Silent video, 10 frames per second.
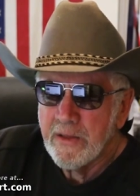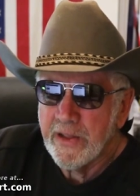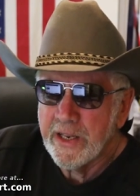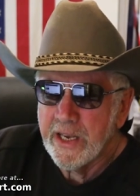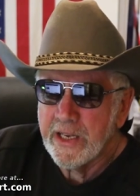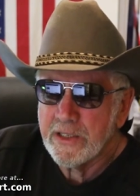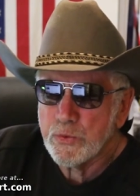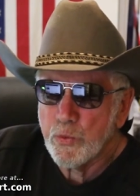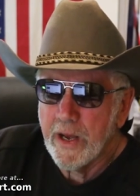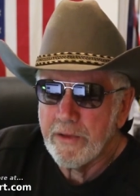that he and
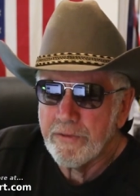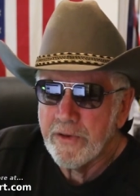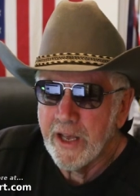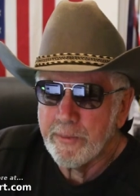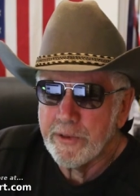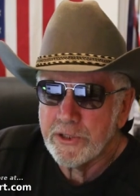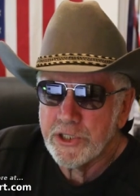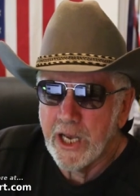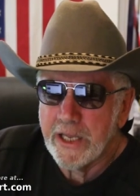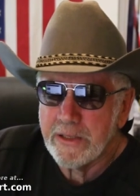his wife had been
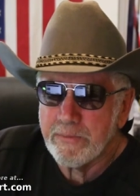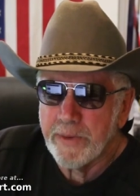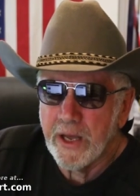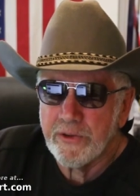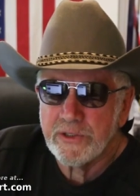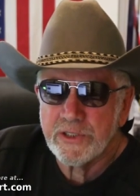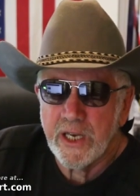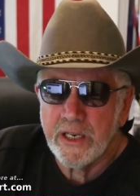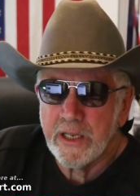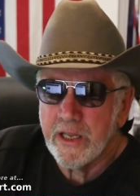shot by their
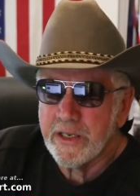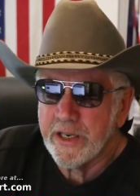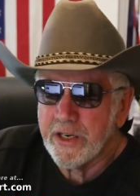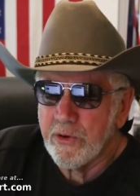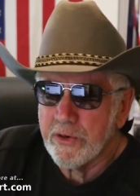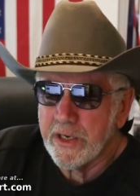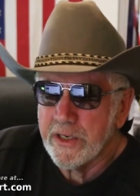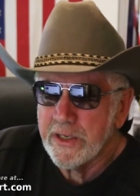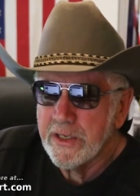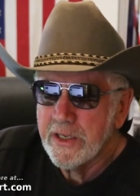son, Dakota.
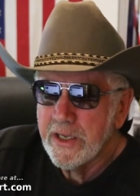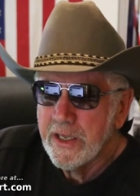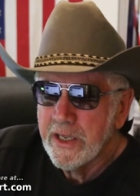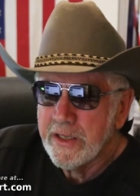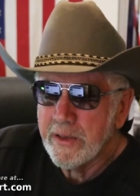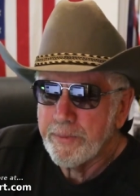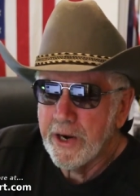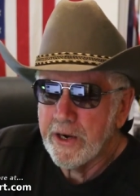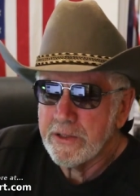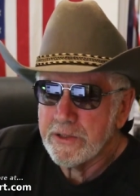The
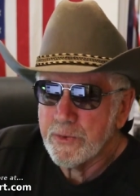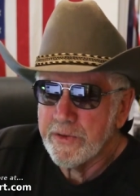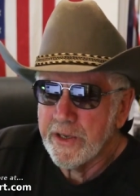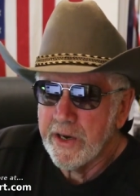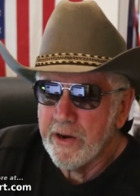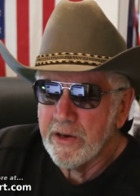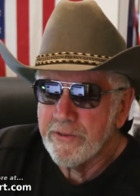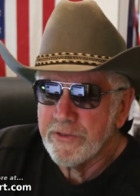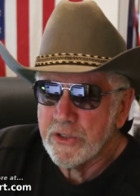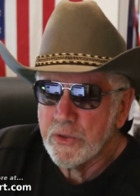parents were then
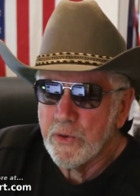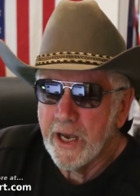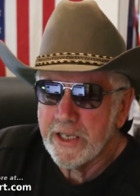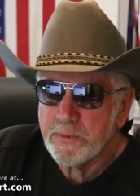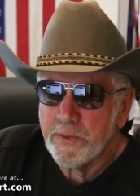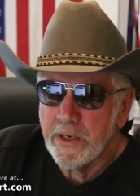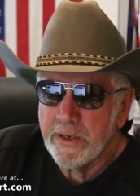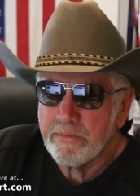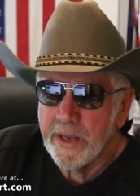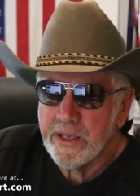airlifted to a hospital
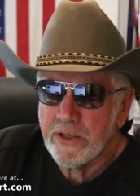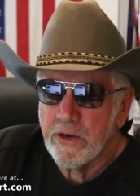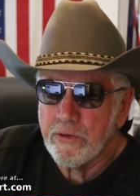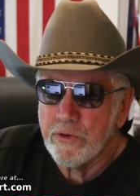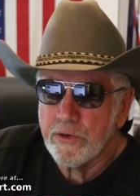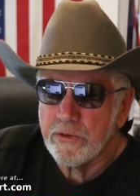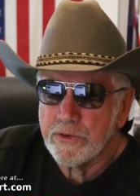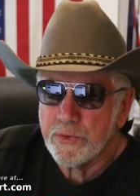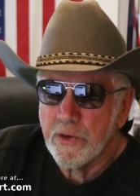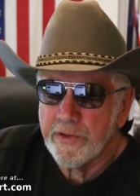in Baton
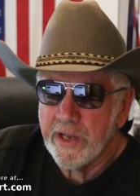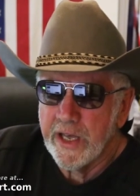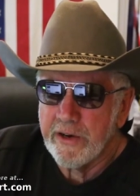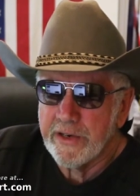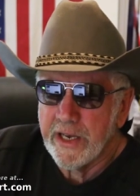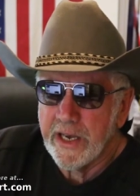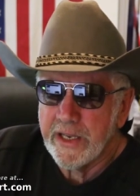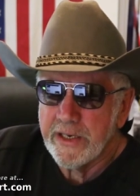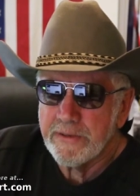Rouge, where they later died.